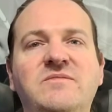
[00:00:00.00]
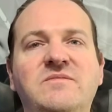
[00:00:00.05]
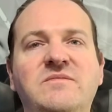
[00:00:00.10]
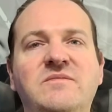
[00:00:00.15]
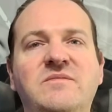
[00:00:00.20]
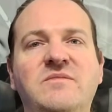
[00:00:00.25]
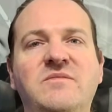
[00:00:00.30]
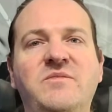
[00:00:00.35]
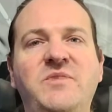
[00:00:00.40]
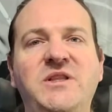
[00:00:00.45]

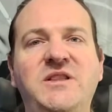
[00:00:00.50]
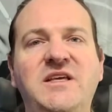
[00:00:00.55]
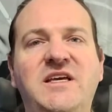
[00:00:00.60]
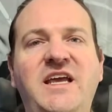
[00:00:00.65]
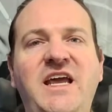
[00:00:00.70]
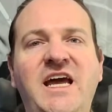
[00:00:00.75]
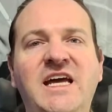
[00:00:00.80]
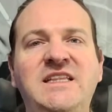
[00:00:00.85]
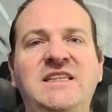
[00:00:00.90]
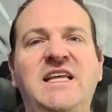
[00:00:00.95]
But the
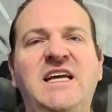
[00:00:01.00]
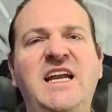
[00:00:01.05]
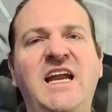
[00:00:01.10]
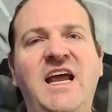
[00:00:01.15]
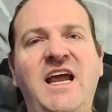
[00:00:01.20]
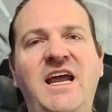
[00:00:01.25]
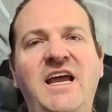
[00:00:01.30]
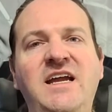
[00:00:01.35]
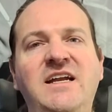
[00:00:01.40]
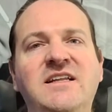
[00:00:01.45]
cat that
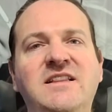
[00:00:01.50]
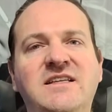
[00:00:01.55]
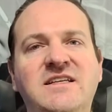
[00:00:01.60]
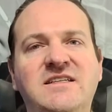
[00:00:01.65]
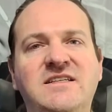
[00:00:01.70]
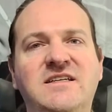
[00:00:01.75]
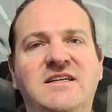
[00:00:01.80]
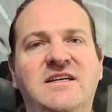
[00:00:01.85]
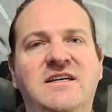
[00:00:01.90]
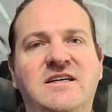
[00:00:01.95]
hated the
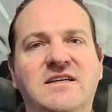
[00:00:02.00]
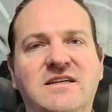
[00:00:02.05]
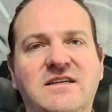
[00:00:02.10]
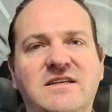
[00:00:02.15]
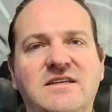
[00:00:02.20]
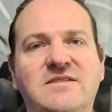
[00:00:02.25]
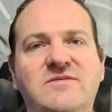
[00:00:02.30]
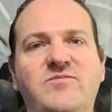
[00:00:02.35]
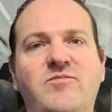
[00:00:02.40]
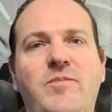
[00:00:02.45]
dog,
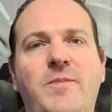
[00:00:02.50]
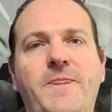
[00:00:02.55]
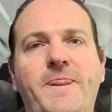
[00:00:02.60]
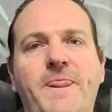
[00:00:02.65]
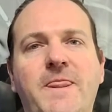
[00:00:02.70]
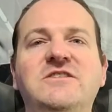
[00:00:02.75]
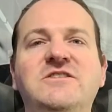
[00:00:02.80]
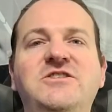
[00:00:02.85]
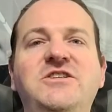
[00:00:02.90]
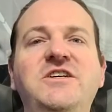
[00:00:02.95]

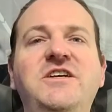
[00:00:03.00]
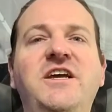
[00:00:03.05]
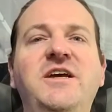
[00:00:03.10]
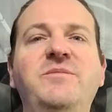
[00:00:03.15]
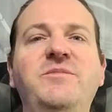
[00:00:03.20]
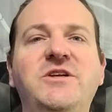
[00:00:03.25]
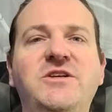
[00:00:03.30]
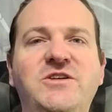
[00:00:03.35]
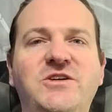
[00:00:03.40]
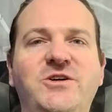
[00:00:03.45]
she
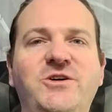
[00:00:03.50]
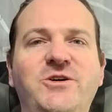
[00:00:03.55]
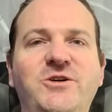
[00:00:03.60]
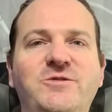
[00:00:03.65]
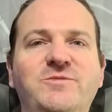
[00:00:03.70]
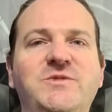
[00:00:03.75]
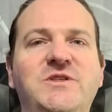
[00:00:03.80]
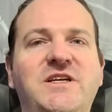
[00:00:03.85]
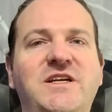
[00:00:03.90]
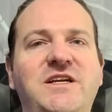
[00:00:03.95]
came to
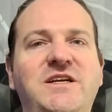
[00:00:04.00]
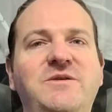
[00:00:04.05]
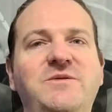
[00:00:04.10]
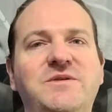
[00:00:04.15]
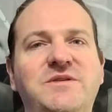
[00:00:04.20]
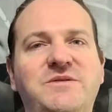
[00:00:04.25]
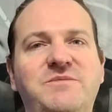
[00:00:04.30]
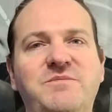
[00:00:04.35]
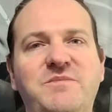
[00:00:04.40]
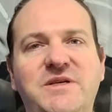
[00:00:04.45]
terms that he
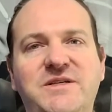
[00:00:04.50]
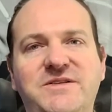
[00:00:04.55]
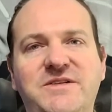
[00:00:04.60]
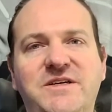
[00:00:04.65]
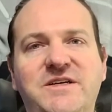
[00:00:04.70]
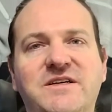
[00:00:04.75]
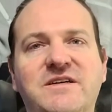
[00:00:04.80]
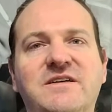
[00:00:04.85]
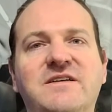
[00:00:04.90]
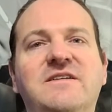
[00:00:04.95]
was
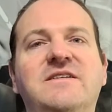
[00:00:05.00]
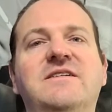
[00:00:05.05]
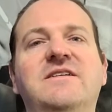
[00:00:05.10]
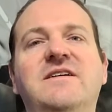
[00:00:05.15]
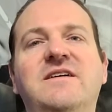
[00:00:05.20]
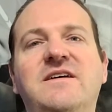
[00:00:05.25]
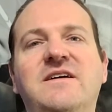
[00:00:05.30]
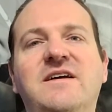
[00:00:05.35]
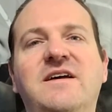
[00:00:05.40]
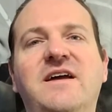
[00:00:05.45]
missing.
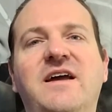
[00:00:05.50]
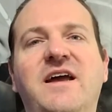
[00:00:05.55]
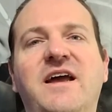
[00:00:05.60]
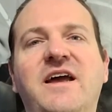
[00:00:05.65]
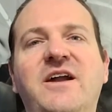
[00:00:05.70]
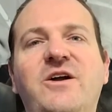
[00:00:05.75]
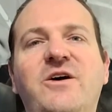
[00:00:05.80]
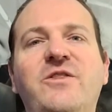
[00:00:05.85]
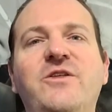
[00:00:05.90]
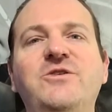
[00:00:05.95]

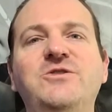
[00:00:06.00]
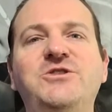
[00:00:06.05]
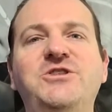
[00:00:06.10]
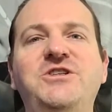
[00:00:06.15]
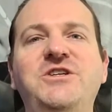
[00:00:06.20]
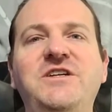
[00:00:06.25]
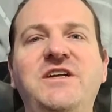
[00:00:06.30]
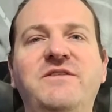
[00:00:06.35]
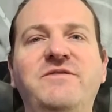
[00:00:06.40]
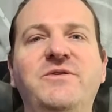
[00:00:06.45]
And although
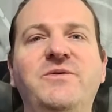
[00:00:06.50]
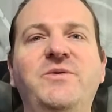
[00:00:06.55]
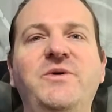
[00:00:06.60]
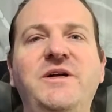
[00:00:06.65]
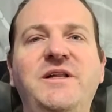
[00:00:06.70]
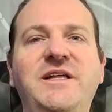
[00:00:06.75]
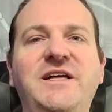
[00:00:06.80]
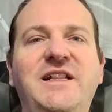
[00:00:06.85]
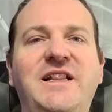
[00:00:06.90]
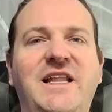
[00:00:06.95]
she never
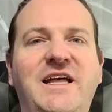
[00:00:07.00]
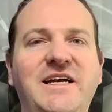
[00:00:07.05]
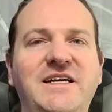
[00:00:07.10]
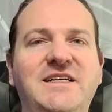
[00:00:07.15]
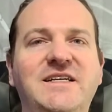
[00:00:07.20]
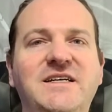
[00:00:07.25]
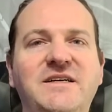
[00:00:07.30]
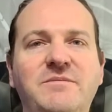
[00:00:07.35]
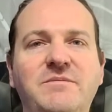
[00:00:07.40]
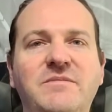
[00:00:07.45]
really liked
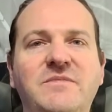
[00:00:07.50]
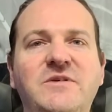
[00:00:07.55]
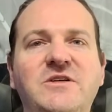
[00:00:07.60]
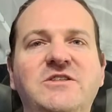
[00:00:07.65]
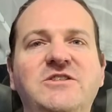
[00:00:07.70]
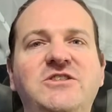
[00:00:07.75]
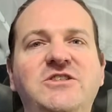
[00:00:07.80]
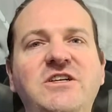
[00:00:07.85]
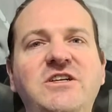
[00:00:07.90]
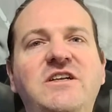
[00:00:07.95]
him,
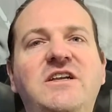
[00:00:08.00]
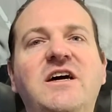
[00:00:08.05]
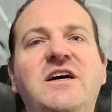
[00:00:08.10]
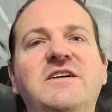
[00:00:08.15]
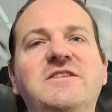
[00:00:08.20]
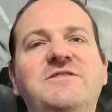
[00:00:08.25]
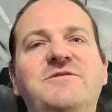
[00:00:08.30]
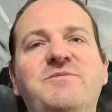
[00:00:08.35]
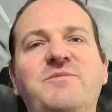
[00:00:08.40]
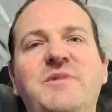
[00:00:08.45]
she
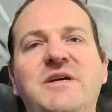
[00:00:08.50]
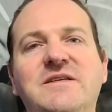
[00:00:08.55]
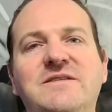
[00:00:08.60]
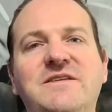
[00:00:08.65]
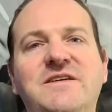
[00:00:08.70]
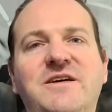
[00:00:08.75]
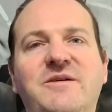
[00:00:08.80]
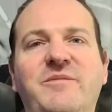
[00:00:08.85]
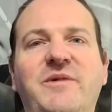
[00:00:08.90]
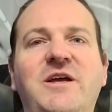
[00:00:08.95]
does miss
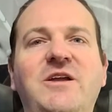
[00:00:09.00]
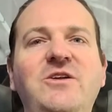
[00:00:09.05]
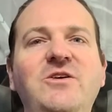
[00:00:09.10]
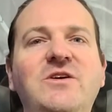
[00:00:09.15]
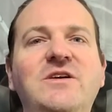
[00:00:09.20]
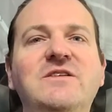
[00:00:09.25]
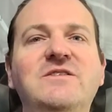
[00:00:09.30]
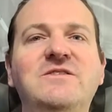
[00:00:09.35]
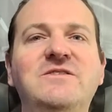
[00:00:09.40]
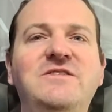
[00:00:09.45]
him. And you
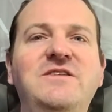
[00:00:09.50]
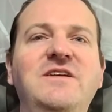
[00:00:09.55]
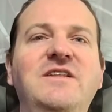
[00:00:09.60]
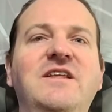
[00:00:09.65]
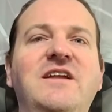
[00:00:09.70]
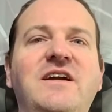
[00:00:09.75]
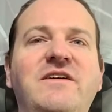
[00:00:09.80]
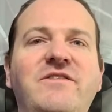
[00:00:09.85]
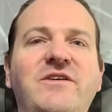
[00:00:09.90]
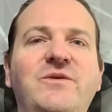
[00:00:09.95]
can see
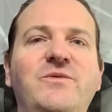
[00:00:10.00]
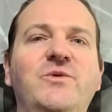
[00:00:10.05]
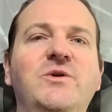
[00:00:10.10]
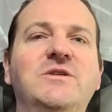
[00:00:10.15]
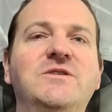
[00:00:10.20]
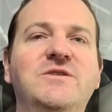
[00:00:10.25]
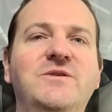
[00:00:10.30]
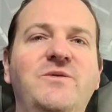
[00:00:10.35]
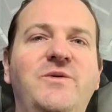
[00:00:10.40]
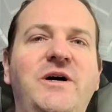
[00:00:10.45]
that every
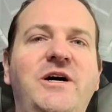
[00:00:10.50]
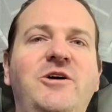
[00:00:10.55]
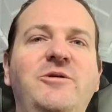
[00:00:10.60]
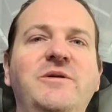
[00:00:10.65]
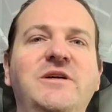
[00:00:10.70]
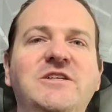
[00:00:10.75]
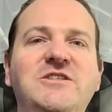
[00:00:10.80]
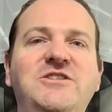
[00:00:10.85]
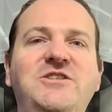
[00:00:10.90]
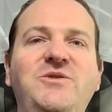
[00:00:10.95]
once in a while
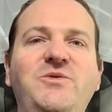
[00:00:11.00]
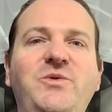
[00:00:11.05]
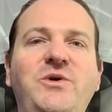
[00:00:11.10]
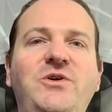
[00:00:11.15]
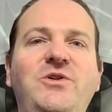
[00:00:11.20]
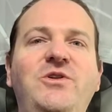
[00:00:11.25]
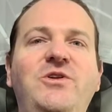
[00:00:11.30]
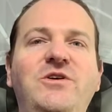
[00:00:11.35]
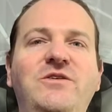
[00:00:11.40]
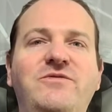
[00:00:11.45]
because she
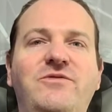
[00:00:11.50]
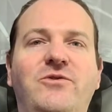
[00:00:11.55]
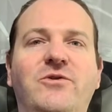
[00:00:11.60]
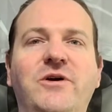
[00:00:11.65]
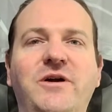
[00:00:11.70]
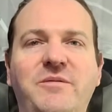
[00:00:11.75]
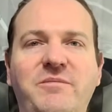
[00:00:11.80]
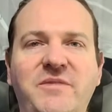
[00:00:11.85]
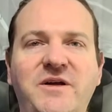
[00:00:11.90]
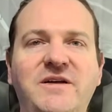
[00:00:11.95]
will look
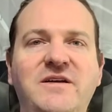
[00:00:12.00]
for it.